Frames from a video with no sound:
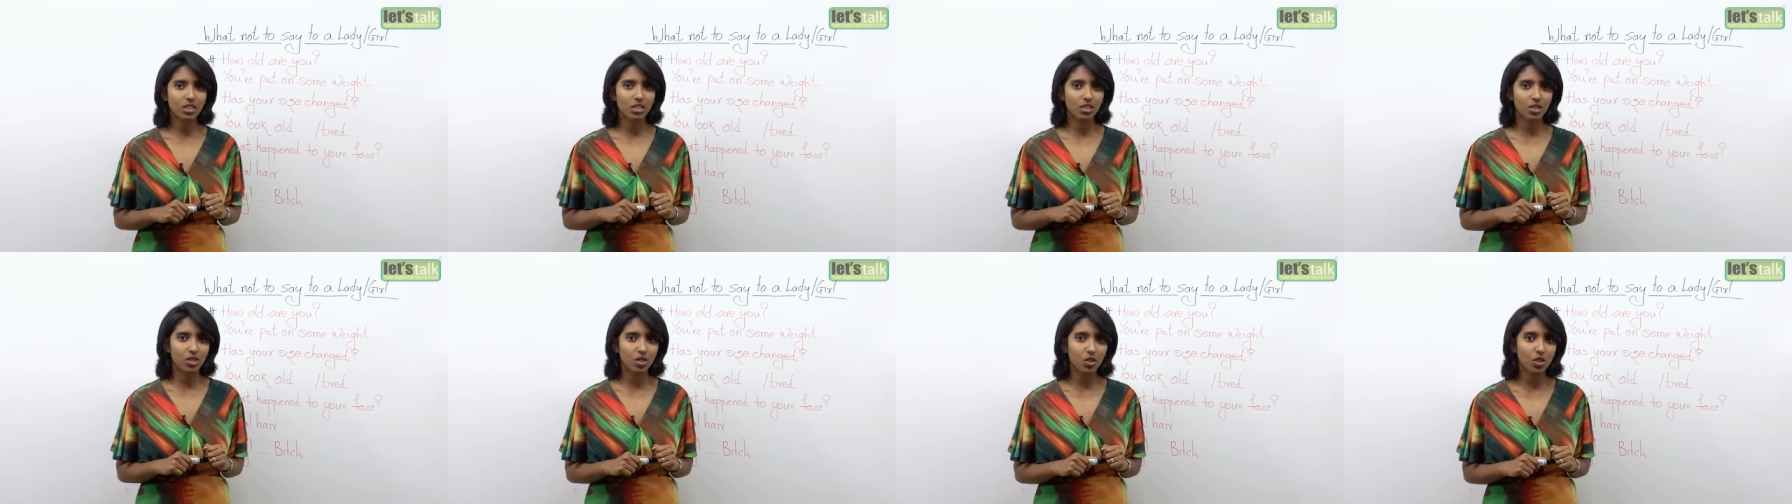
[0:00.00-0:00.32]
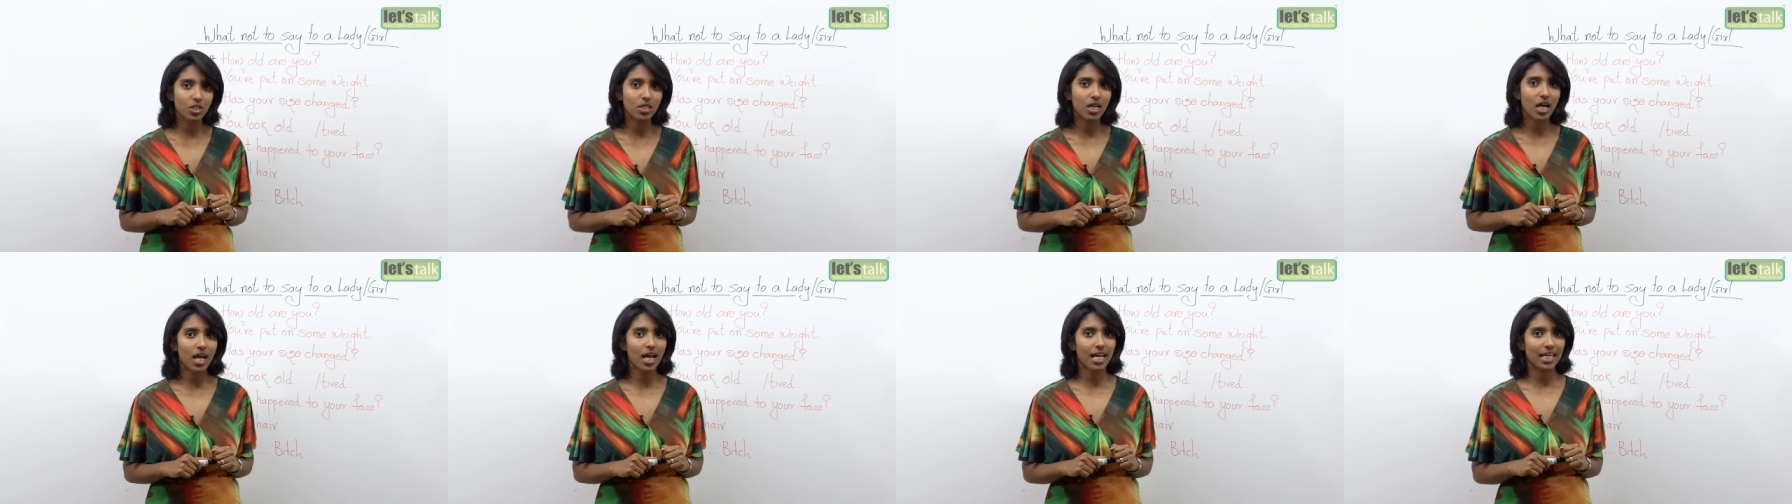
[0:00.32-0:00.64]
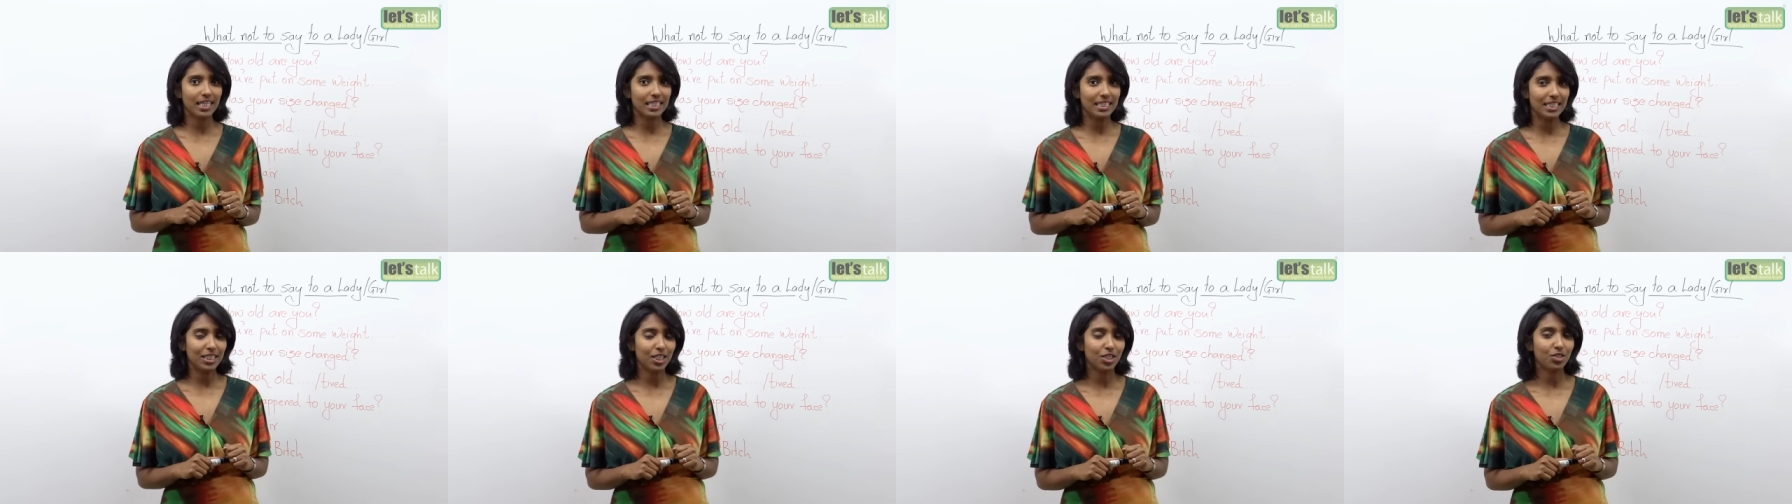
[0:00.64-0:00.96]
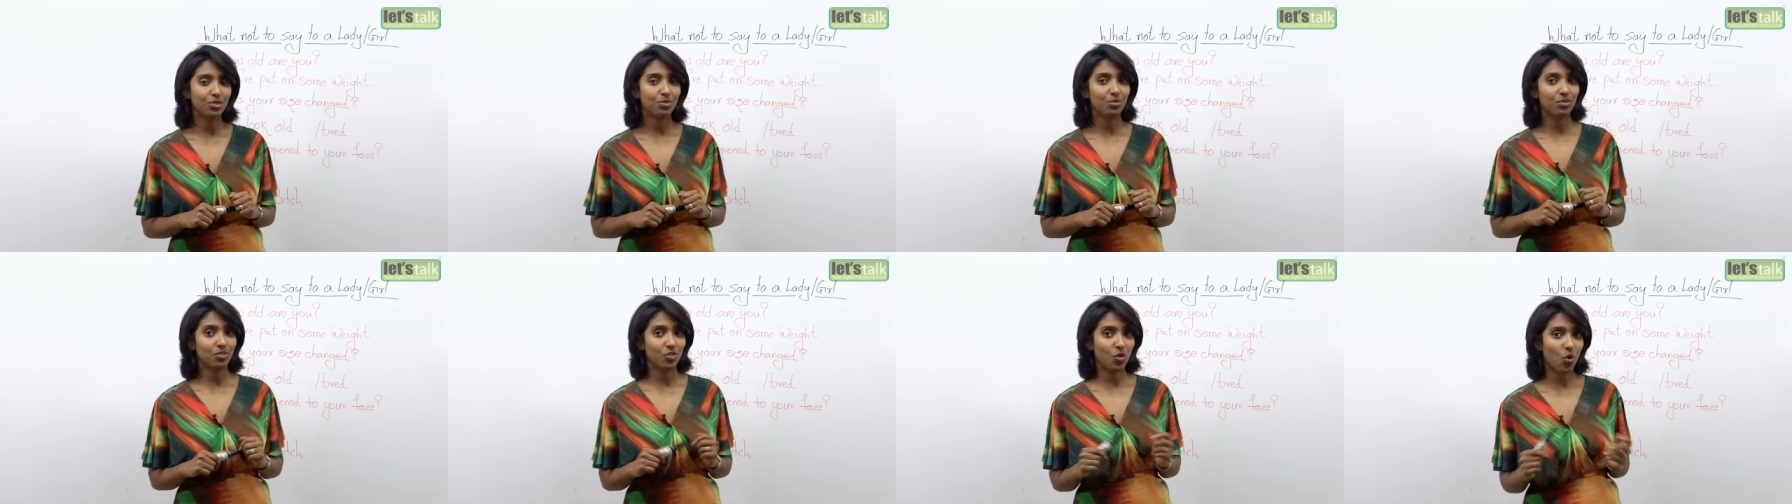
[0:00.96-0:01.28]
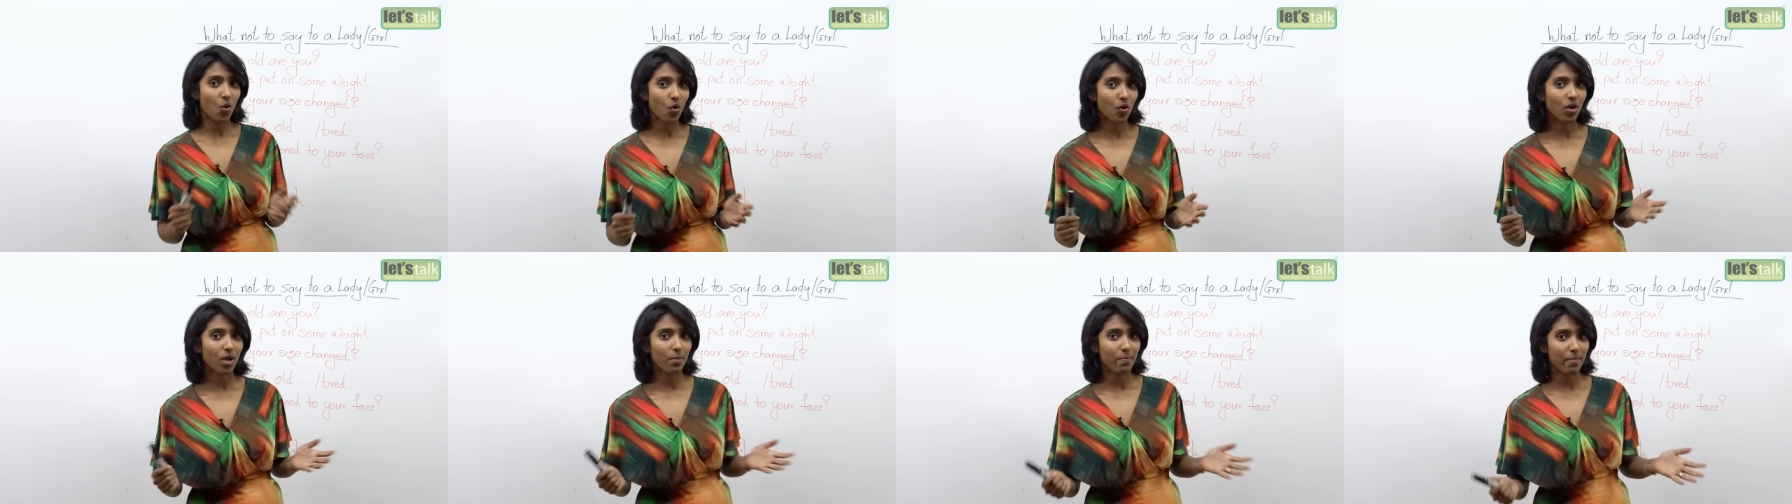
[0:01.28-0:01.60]
good idea to
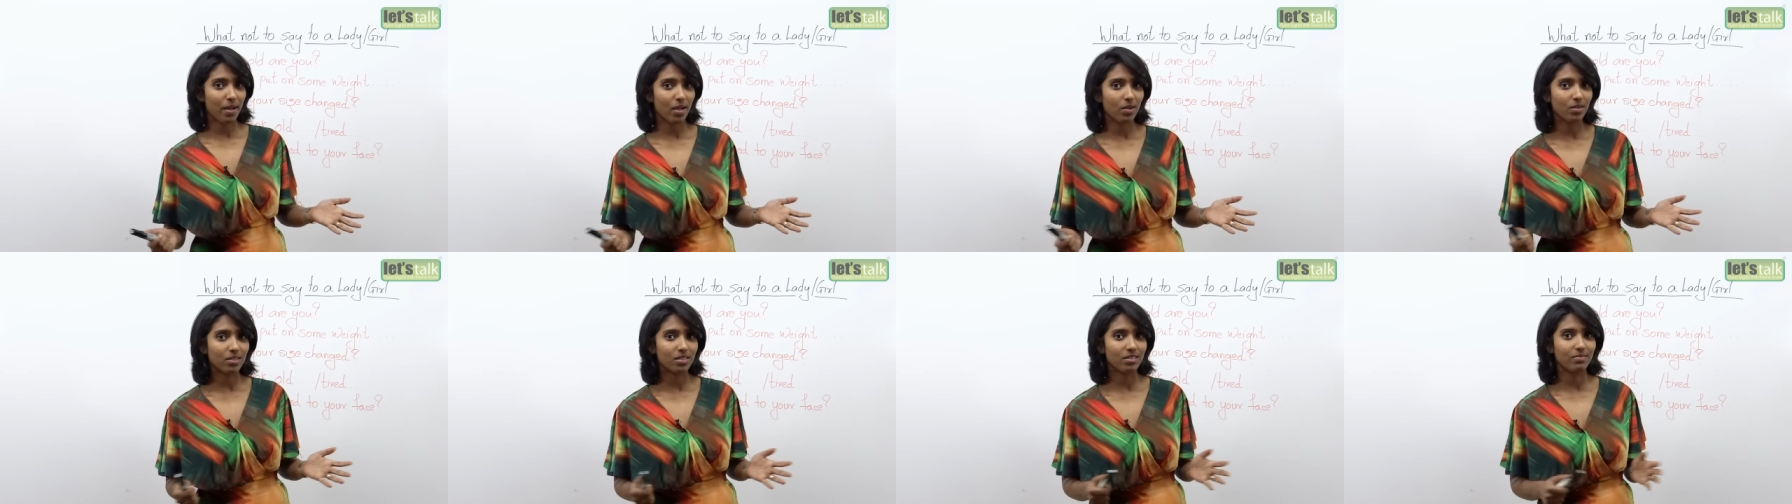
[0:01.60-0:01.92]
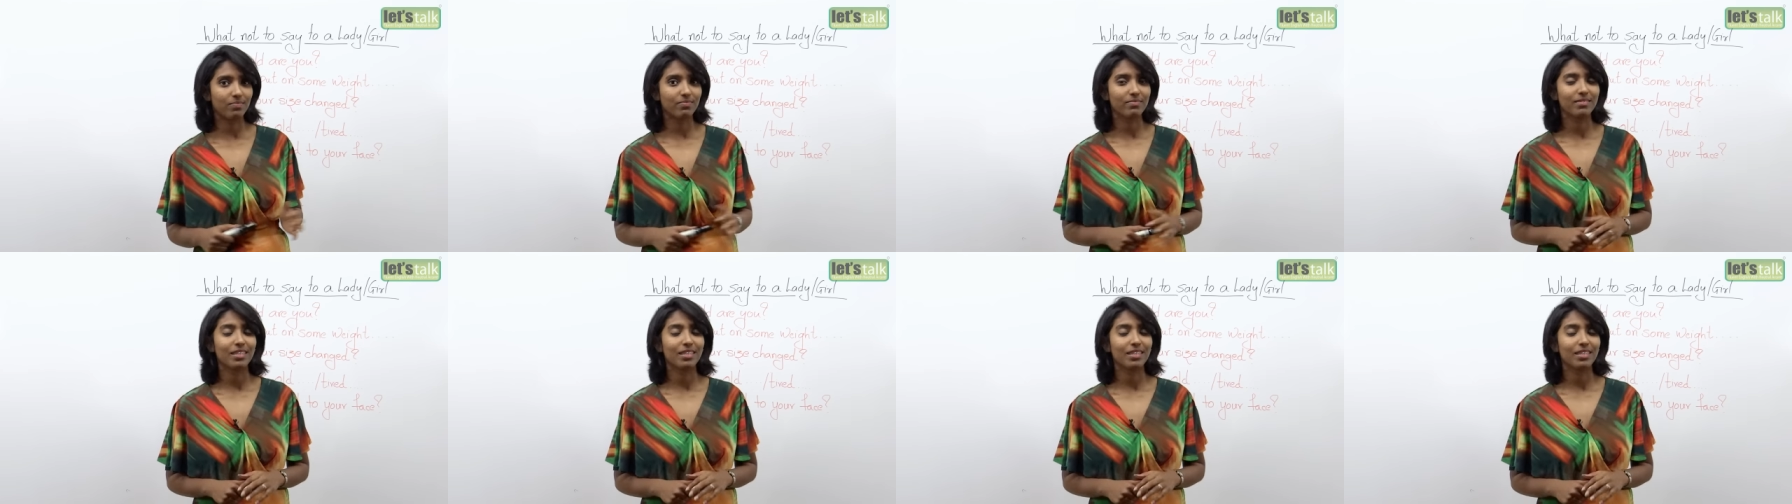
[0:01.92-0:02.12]
talk about.